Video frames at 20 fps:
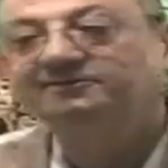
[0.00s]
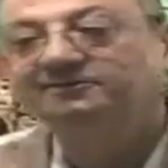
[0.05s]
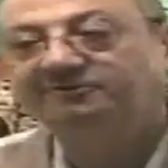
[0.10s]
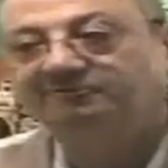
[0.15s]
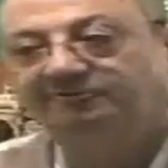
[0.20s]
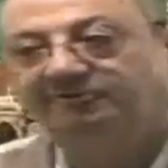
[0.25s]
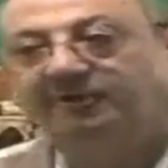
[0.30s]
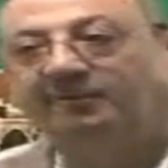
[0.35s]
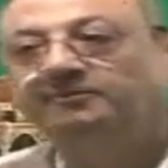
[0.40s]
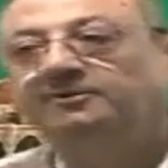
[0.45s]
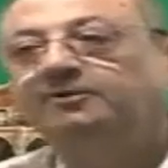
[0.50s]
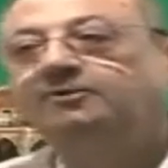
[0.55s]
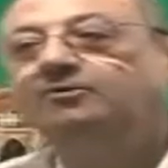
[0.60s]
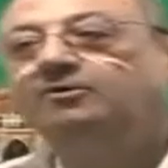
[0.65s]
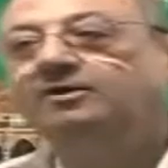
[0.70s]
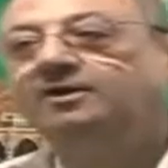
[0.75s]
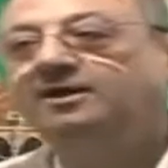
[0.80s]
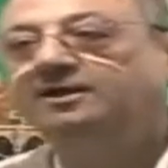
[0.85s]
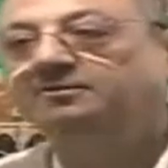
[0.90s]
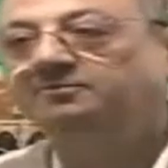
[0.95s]
From the
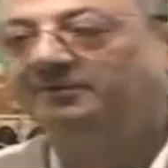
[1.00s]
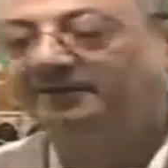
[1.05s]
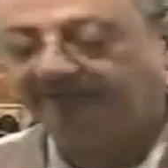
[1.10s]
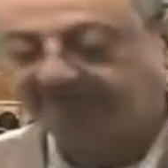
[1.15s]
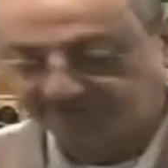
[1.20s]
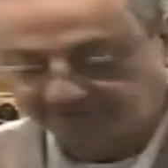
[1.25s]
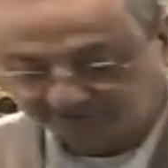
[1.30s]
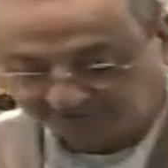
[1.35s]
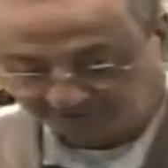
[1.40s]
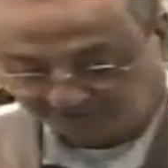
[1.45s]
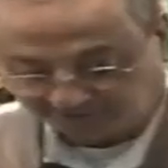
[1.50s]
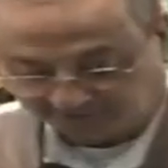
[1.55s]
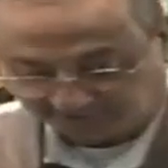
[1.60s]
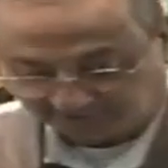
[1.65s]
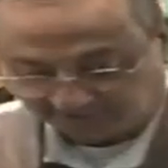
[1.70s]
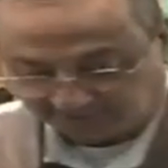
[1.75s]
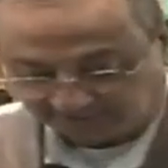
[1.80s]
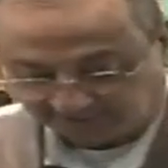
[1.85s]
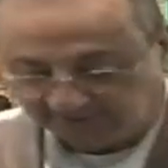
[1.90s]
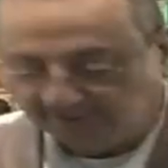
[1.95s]
Quran, brothers and
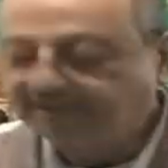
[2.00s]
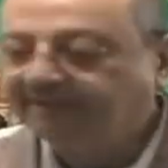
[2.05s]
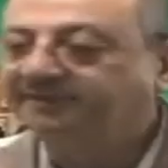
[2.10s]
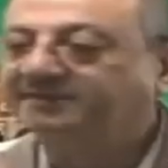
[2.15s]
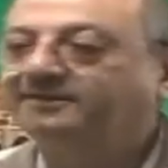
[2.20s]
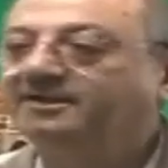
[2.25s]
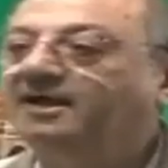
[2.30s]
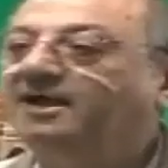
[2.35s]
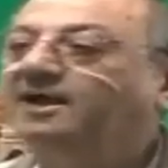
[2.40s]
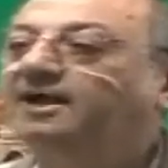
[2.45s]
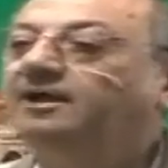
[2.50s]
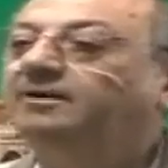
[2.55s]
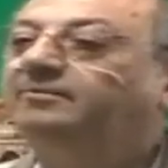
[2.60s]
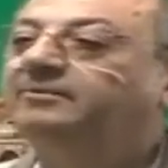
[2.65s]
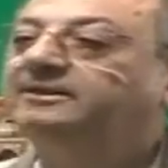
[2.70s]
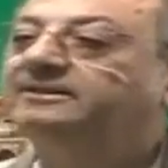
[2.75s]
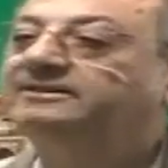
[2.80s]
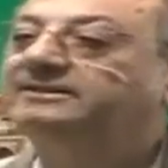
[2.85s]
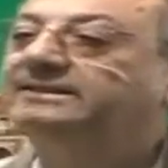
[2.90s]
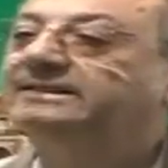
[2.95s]
sisters. Ya
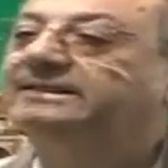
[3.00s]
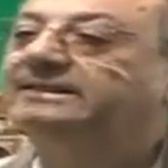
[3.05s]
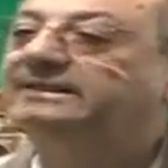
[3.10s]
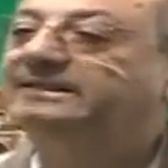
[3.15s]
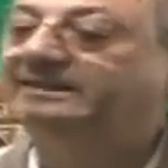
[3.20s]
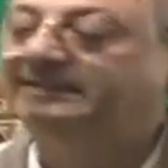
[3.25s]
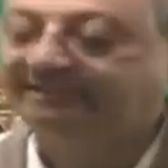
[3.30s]
abati.